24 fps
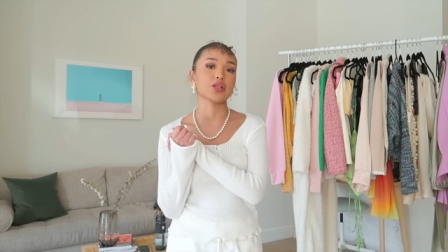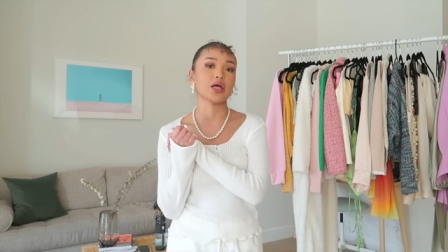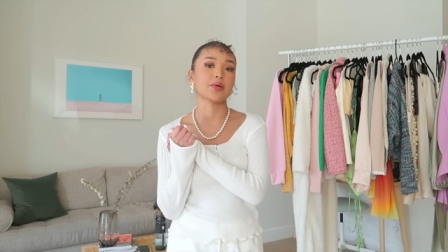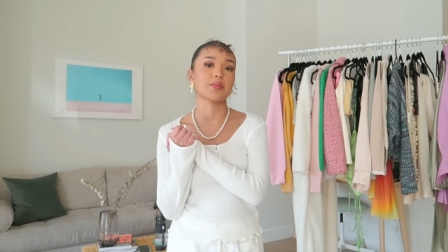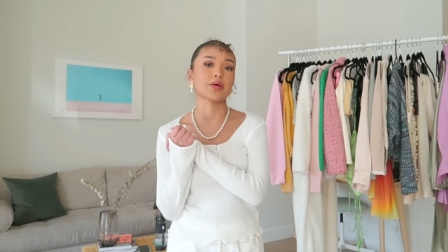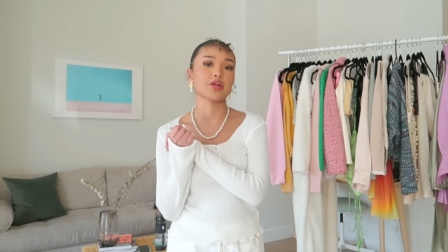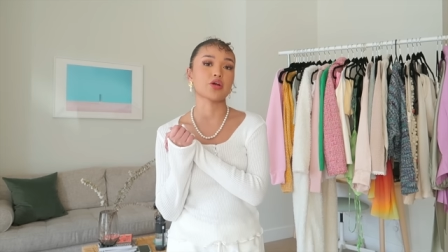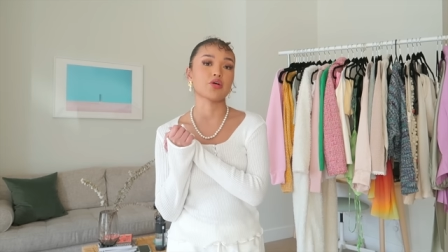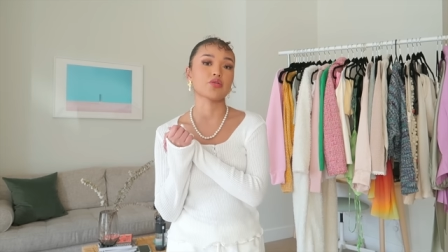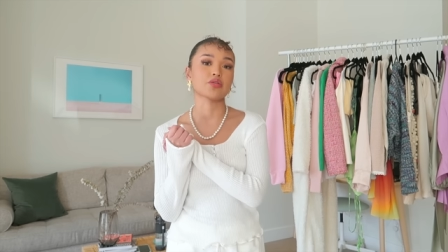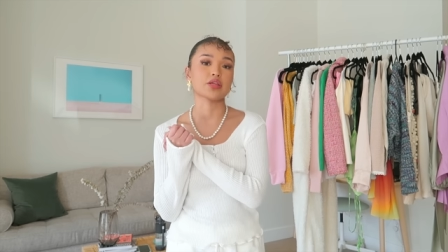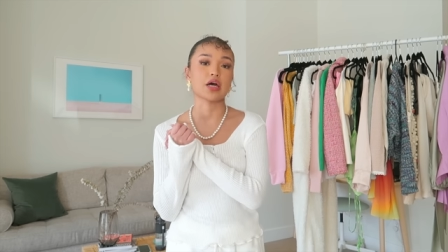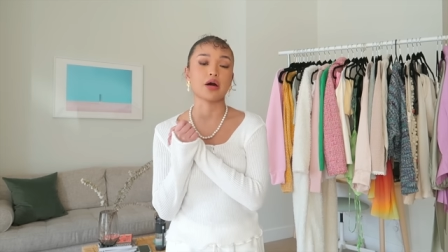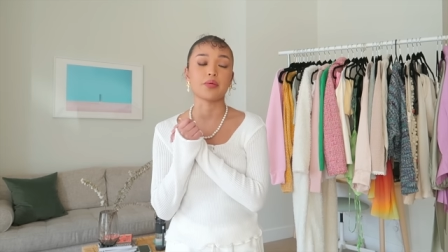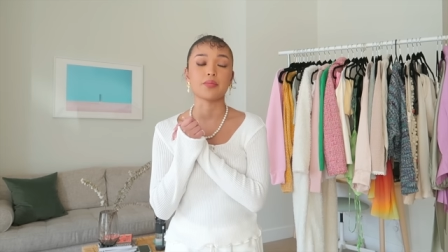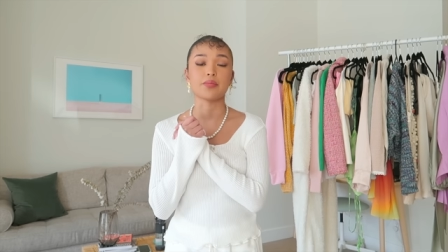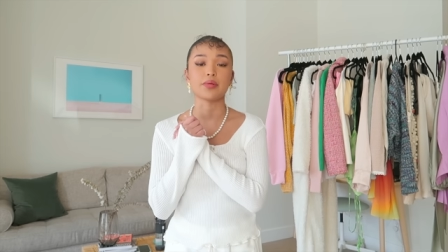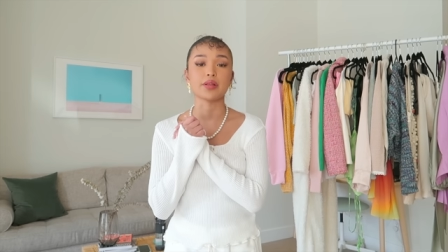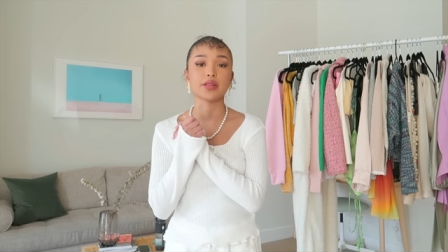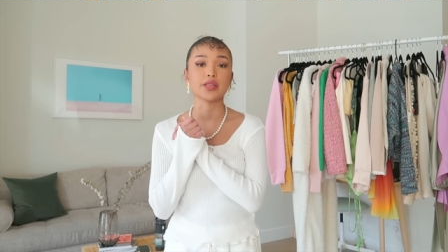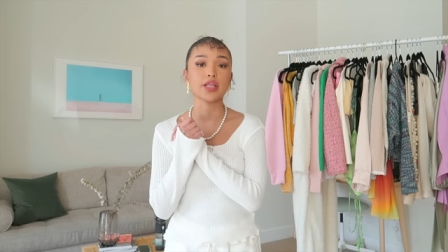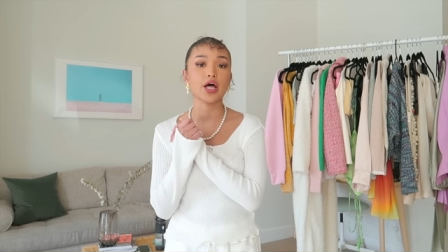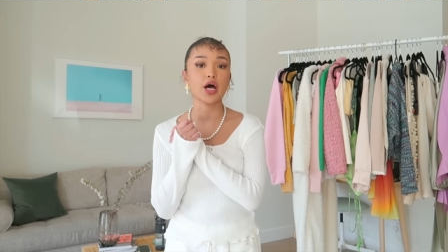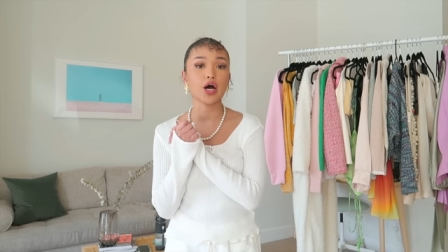Let me know down
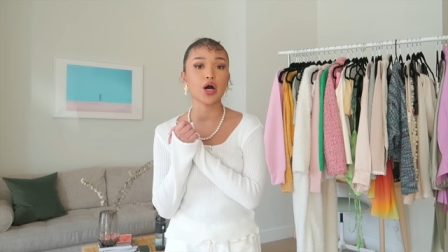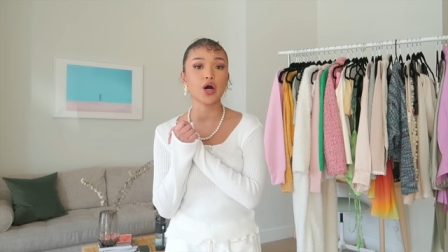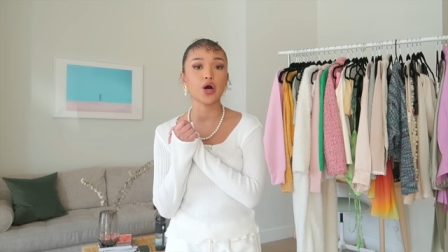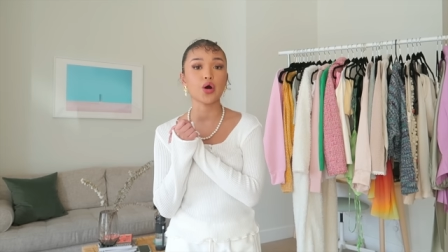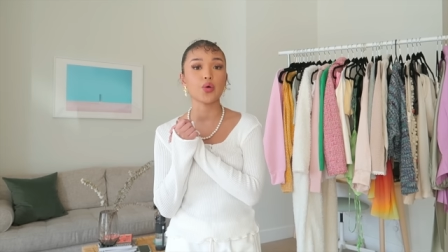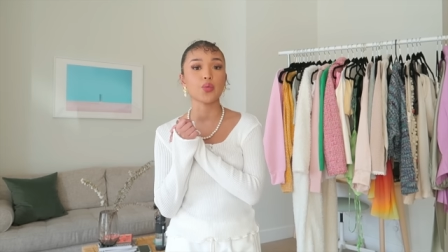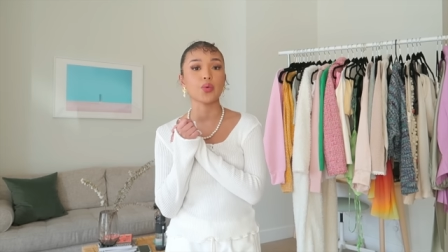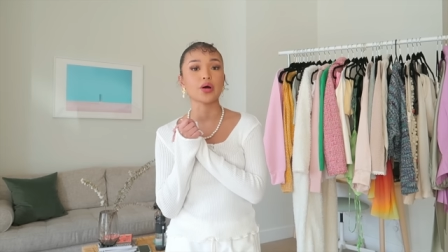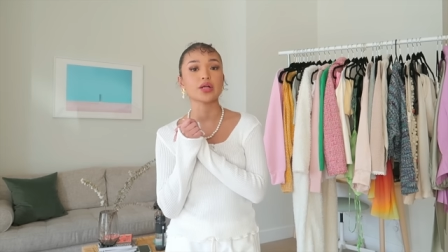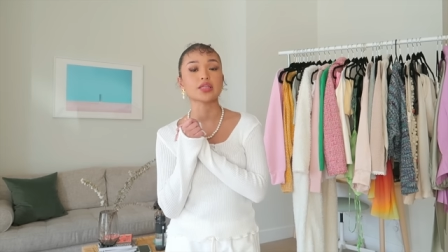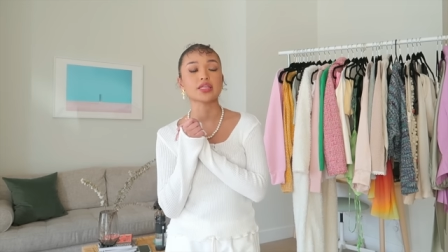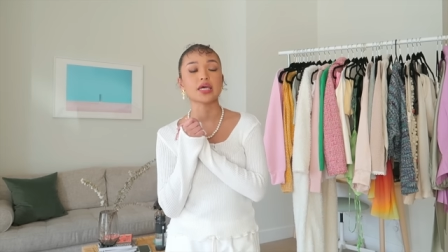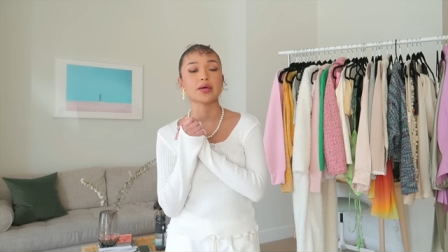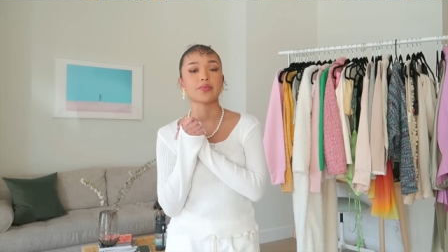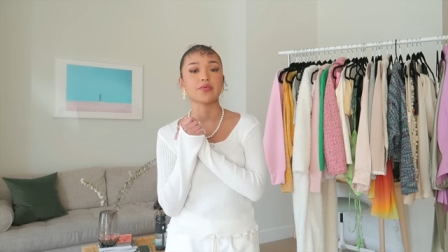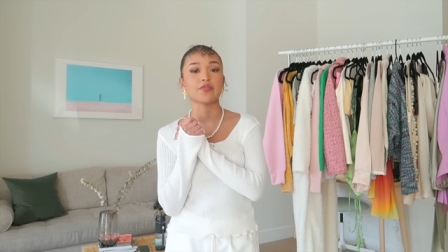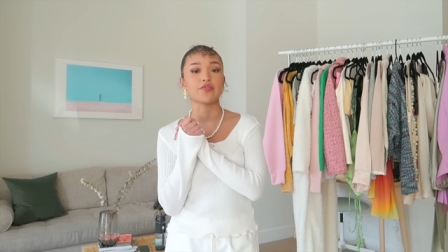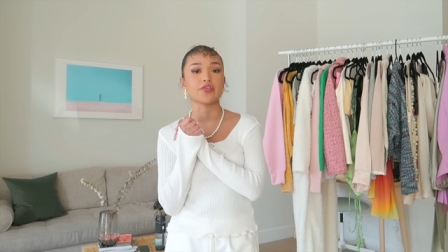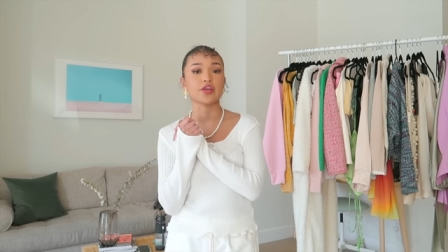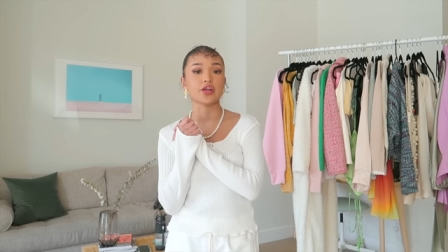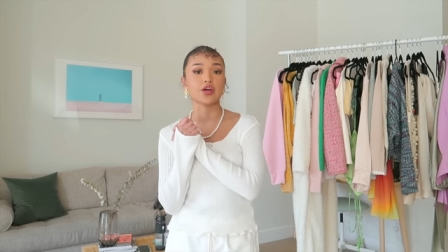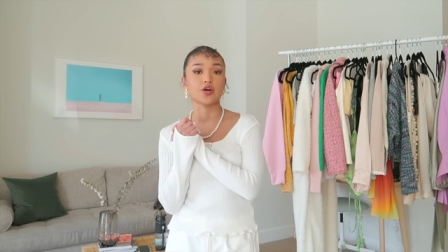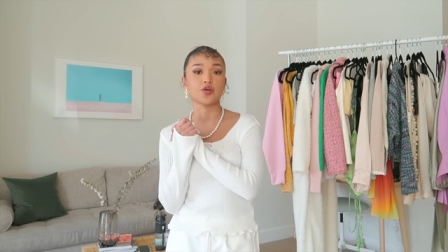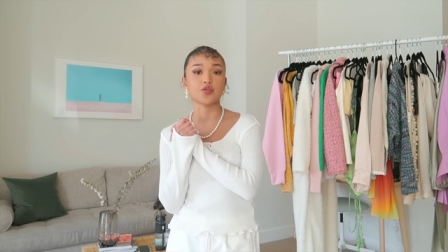below what type
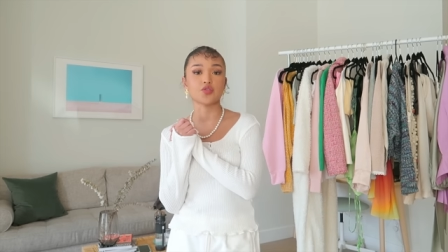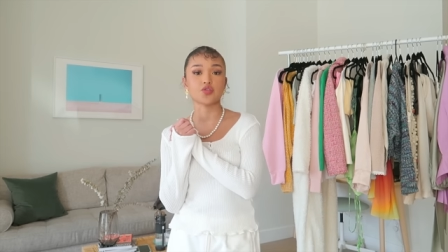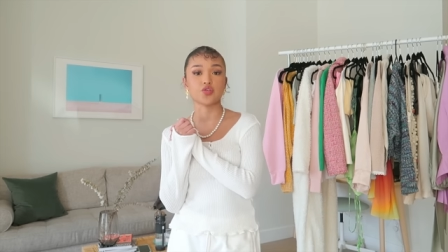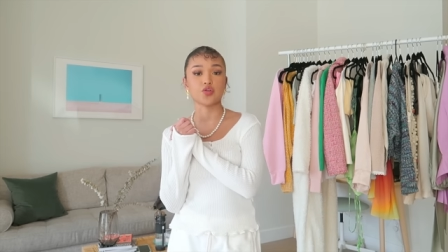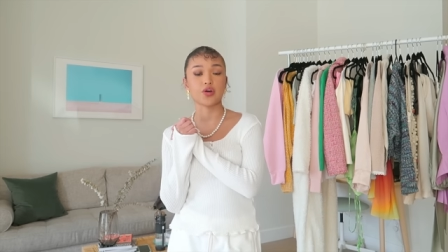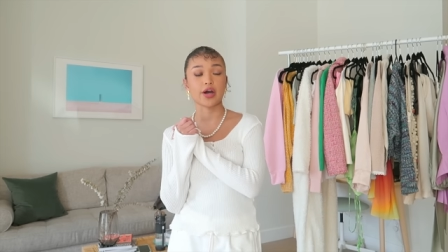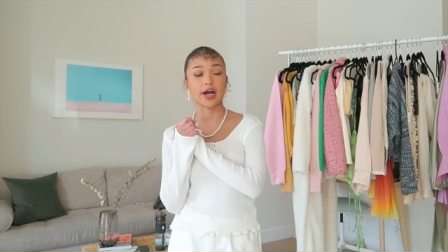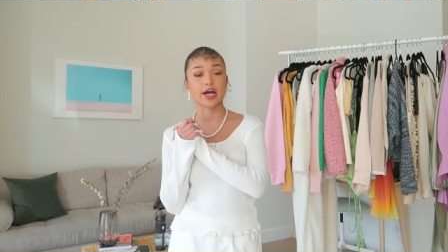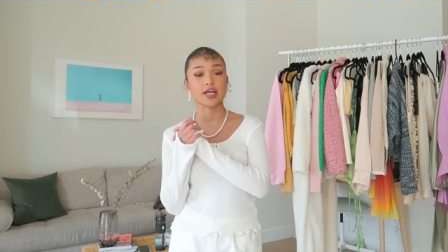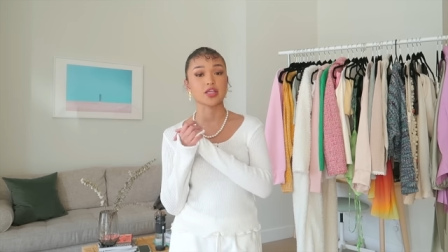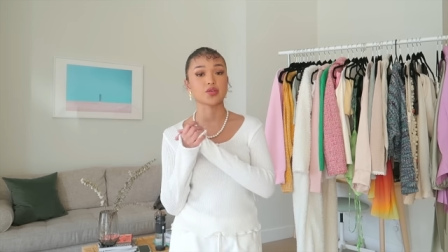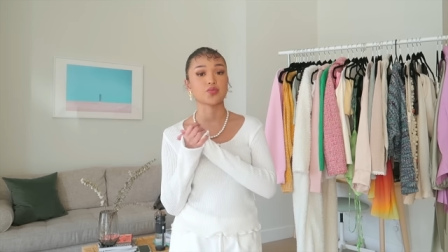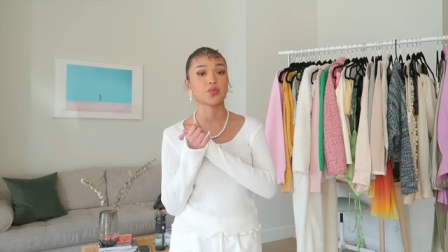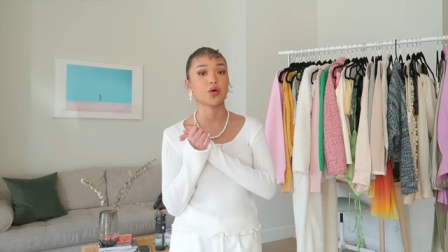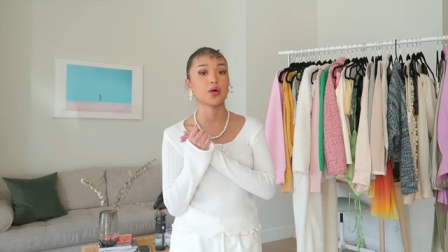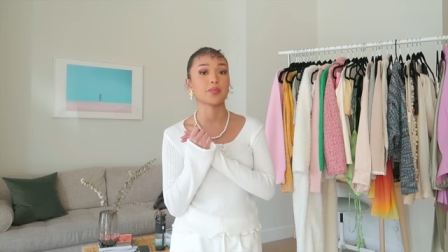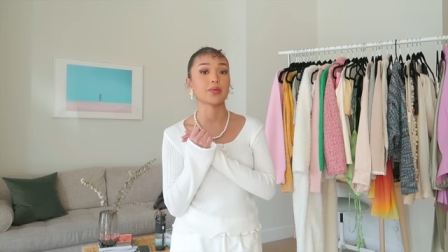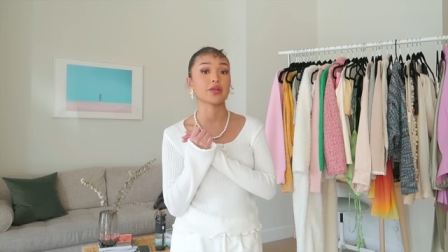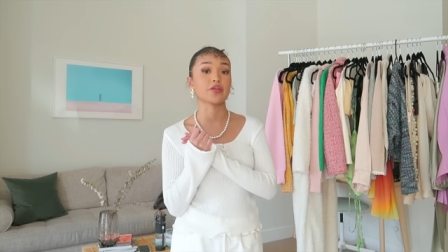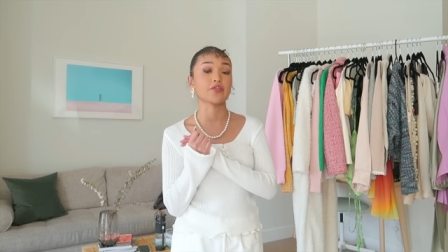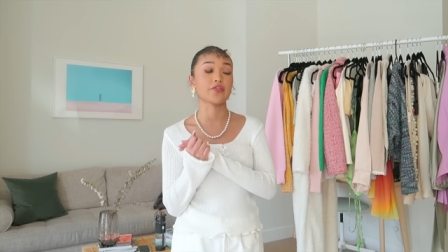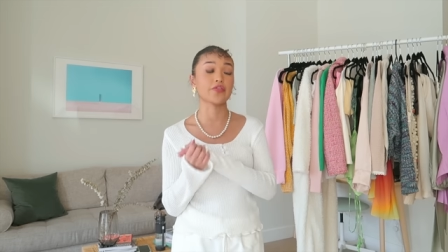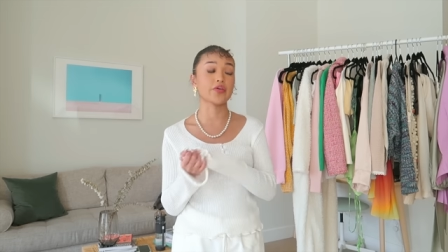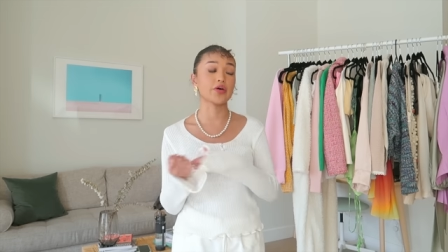of videos you guys want
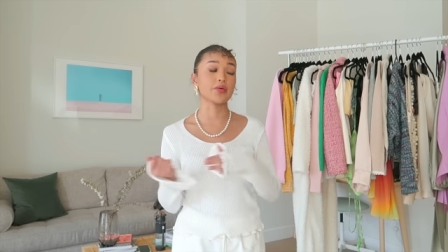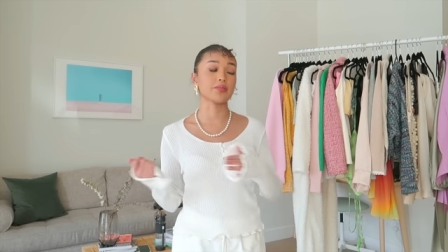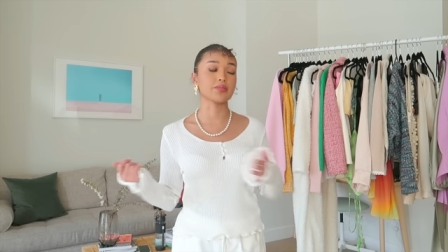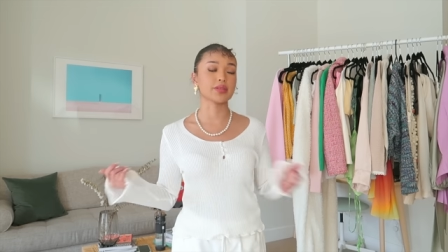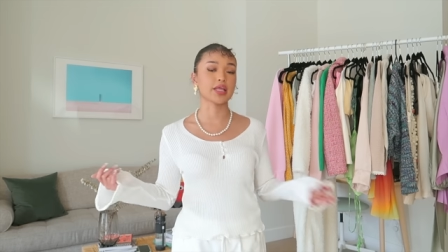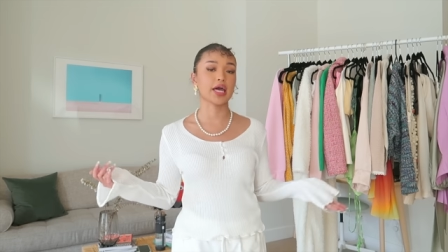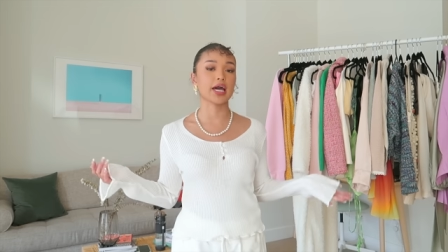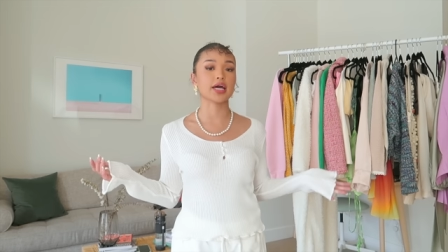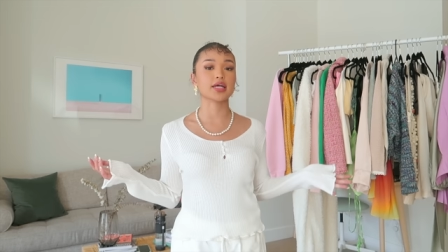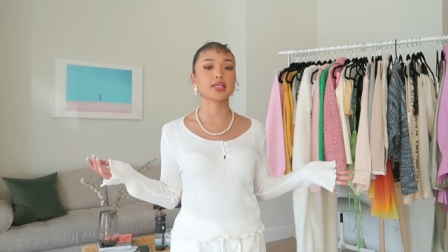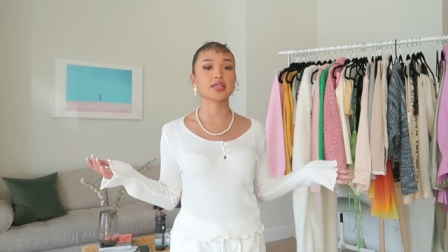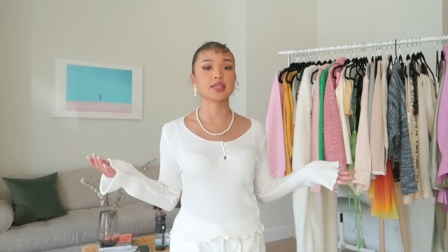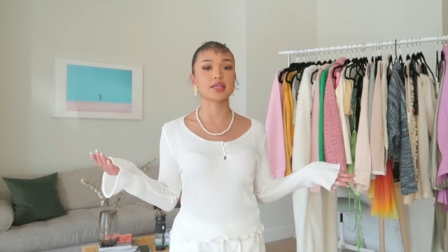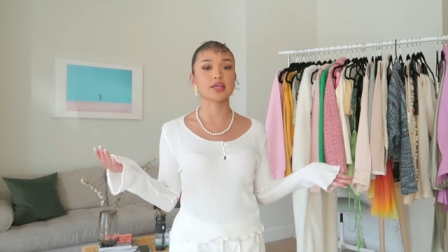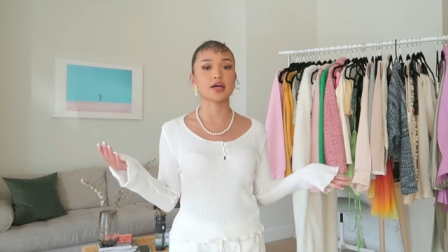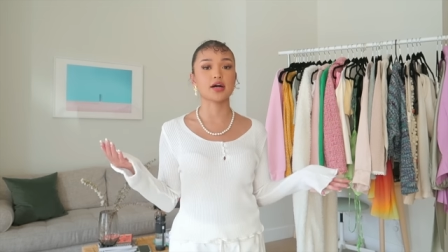me to film next.